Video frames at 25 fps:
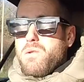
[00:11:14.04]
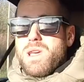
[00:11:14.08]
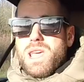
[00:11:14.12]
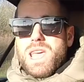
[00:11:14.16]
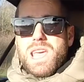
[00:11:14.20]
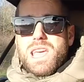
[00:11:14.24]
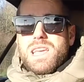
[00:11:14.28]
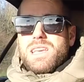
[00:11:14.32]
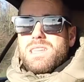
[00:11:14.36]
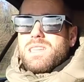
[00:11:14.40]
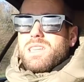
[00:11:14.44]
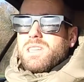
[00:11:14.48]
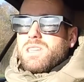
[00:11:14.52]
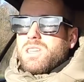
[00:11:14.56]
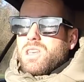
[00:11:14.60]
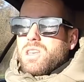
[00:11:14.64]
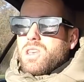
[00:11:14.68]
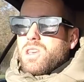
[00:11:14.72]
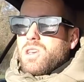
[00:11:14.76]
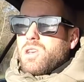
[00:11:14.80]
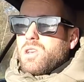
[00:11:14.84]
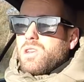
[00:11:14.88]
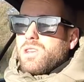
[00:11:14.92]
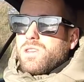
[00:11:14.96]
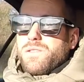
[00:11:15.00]
easy to
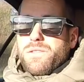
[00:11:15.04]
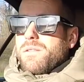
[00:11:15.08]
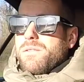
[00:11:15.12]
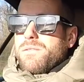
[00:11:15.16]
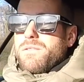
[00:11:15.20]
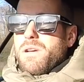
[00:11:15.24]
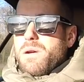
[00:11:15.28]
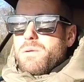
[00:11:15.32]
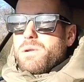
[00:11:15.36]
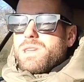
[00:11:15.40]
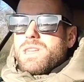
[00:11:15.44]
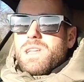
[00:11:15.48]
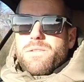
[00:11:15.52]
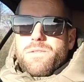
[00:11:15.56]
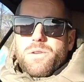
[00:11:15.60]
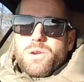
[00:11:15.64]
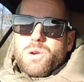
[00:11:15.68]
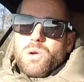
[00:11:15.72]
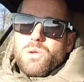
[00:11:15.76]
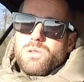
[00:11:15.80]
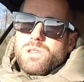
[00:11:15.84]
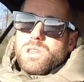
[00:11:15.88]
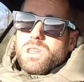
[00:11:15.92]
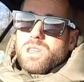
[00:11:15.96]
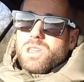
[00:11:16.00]
use, very
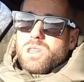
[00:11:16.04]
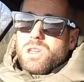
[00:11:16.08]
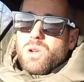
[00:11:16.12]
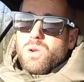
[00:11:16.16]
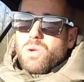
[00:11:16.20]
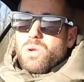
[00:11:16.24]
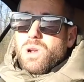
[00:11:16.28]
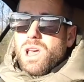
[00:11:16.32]
difficult to stall